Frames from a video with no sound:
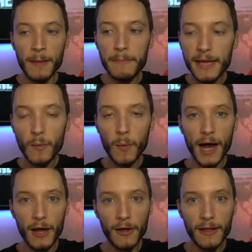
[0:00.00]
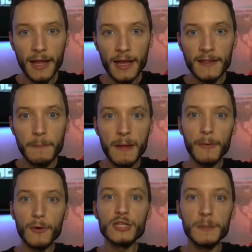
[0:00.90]
Meanwhile, the
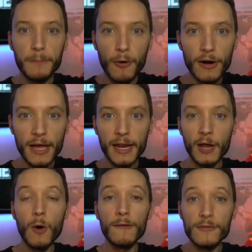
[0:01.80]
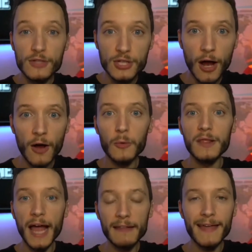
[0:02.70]
people who supported, who oversaw,
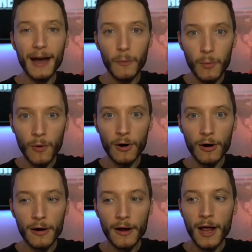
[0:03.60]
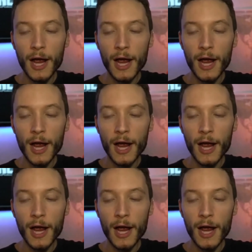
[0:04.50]
who led that war